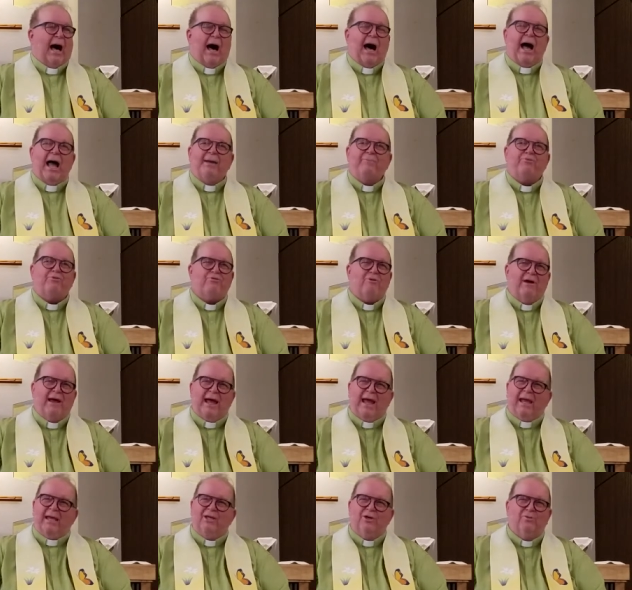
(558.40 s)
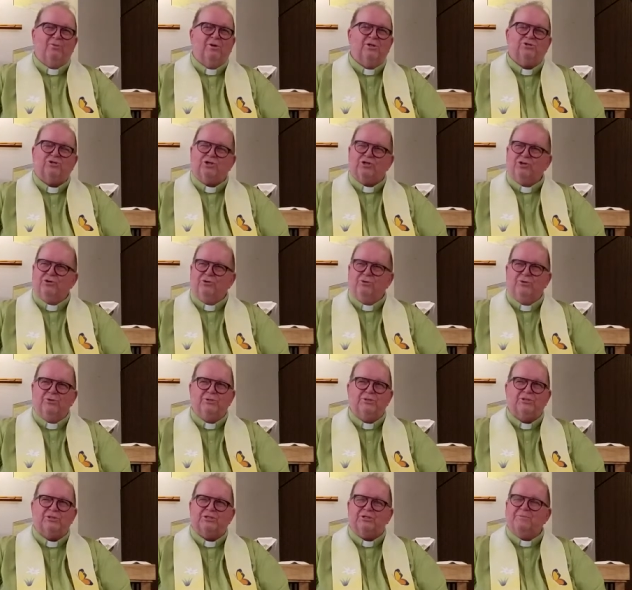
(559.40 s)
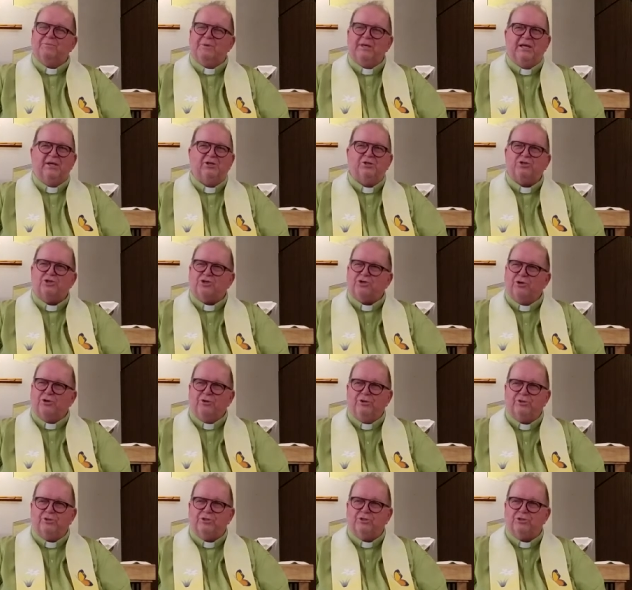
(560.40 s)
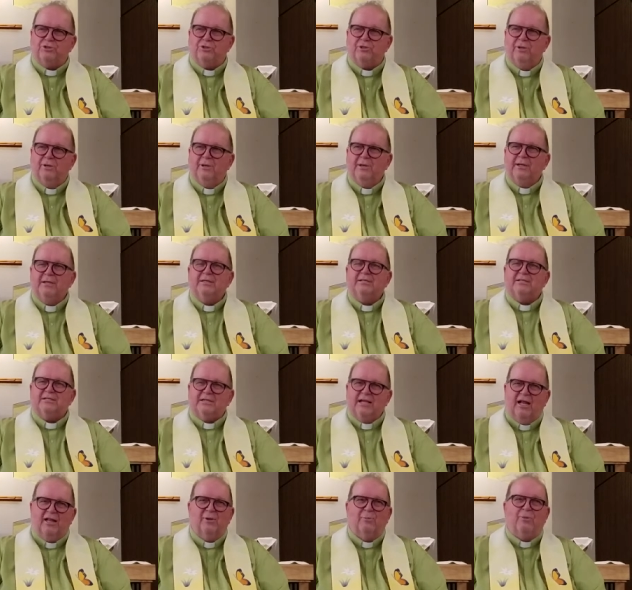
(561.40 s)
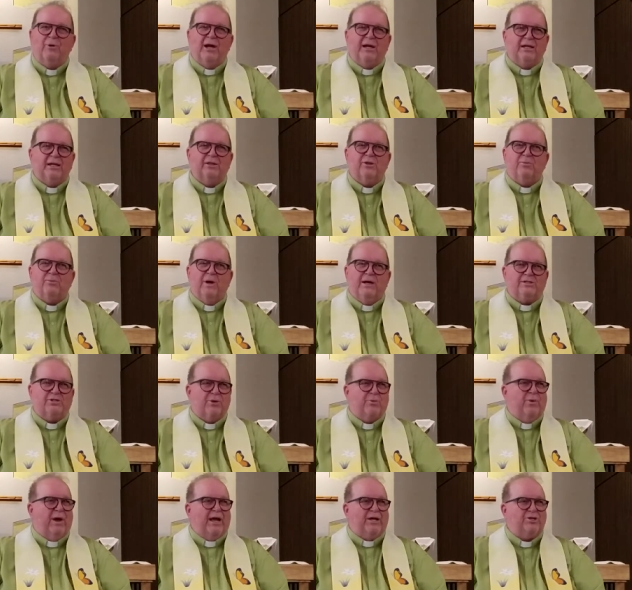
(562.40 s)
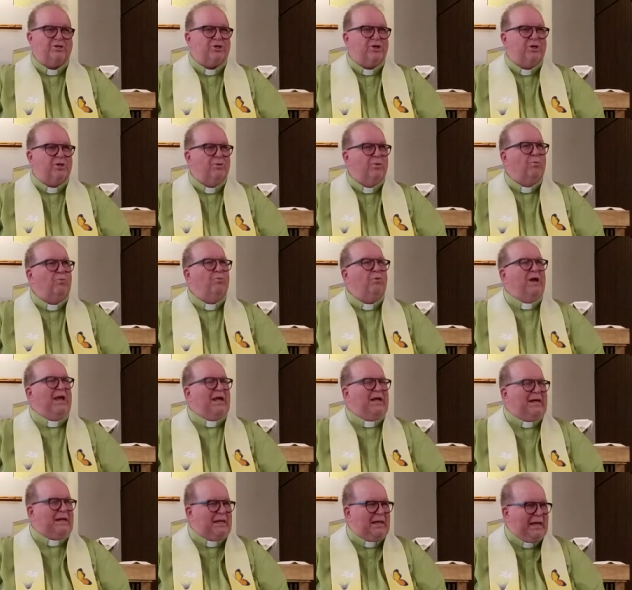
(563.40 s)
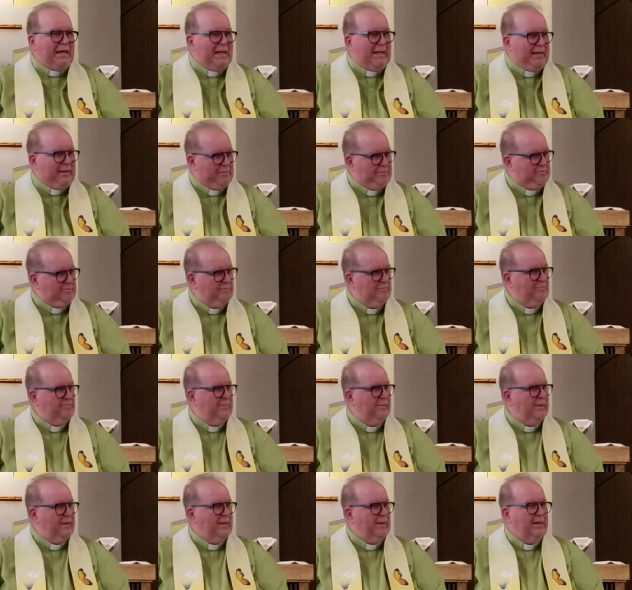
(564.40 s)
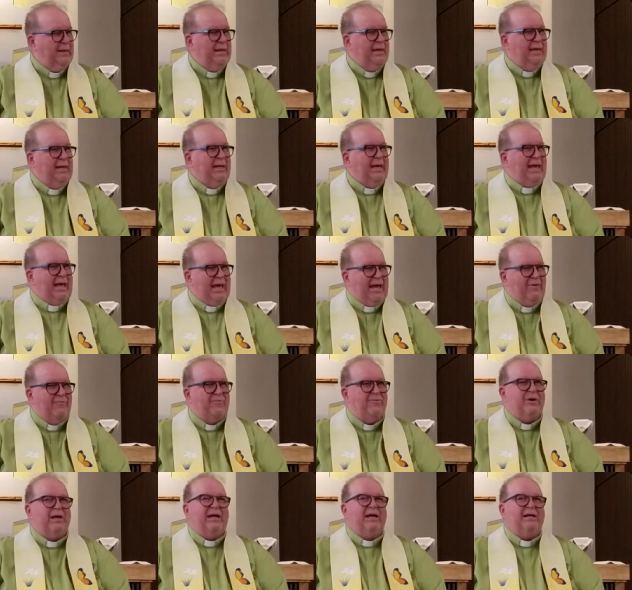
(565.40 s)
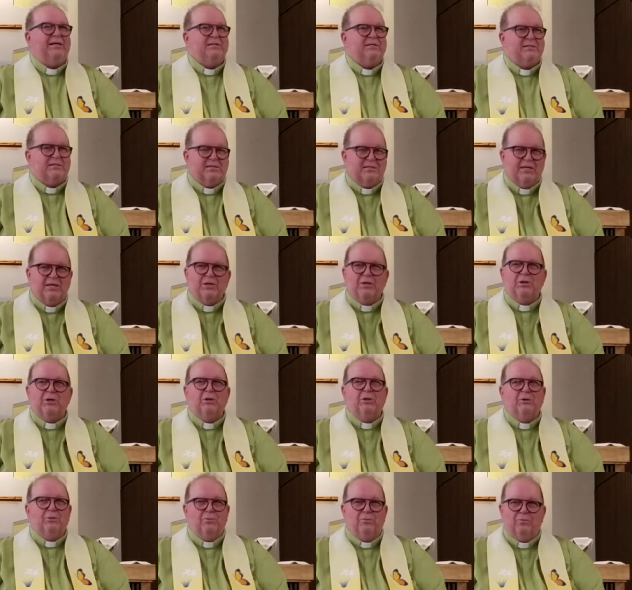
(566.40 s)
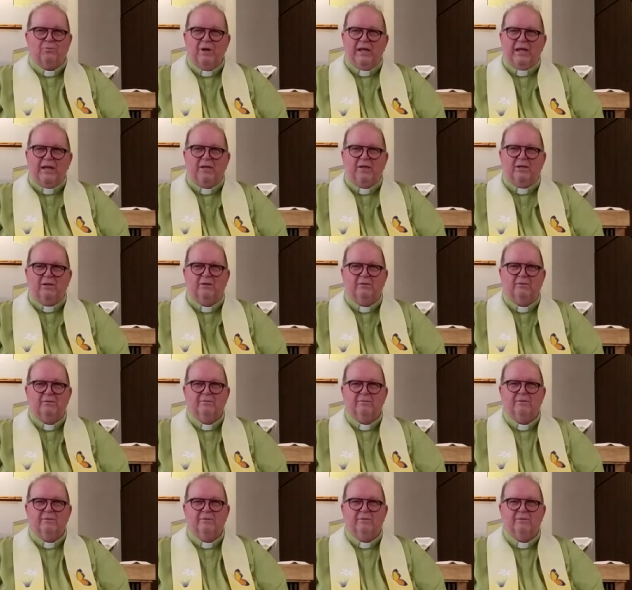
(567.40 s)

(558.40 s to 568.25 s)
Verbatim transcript: I pray you will choose to be in church celebrating the resurrection weekly, every single week.